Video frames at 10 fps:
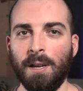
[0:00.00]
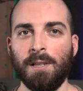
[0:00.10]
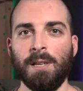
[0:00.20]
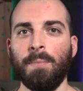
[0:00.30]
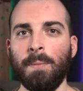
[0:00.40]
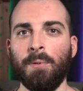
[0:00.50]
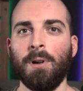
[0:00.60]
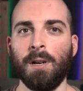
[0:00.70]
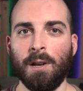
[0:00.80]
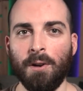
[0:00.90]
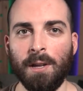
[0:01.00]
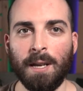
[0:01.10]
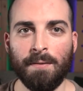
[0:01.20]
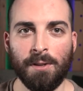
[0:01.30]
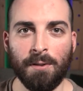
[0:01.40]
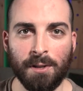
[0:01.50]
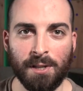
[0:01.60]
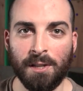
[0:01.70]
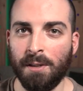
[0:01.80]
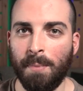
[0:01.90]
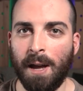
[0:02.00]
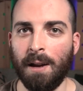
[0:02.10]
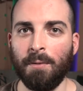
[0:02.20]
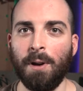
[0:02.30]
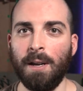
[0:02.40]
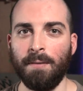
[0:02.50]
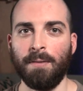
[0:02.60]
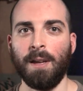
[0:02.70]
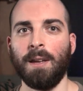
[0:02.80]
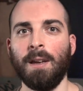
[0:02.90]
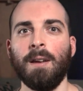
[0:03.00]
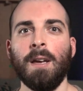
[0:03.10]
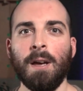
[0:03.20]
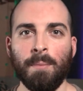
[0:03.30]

Simply put, coding gives you a systematic way of thinking